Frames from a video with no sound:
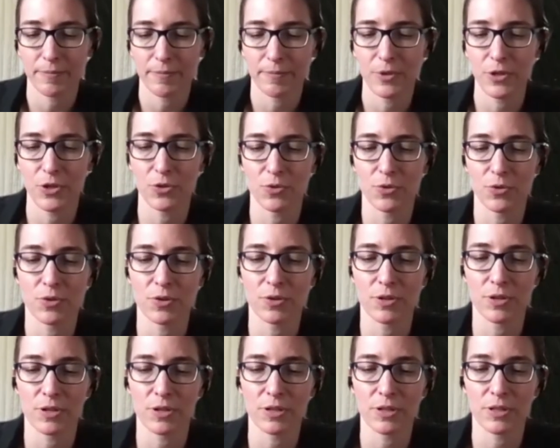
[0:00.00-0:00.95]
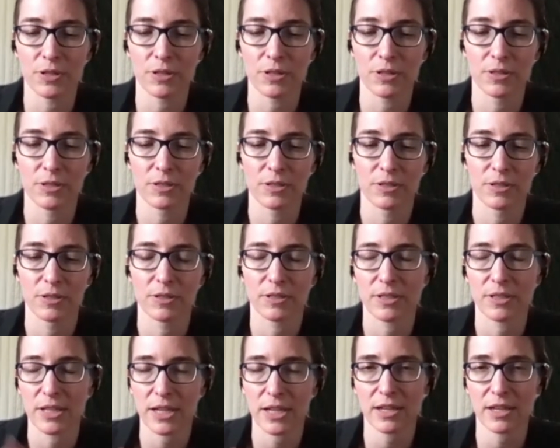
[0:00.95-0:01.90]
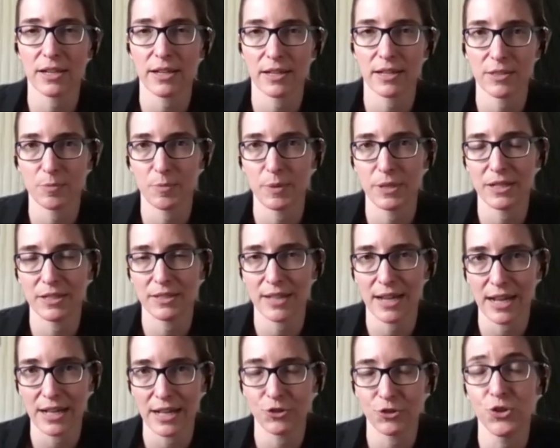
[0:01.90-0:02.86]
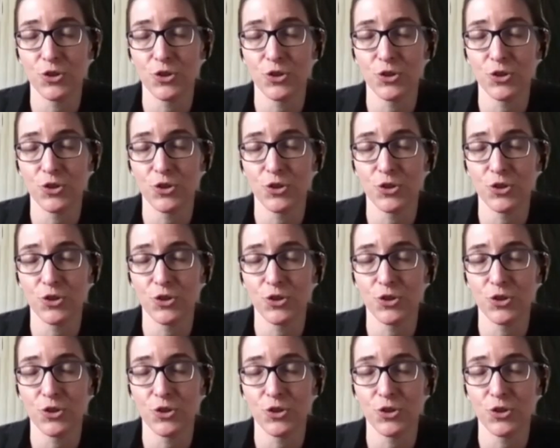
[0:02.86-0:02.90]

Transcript: your tick has been attached,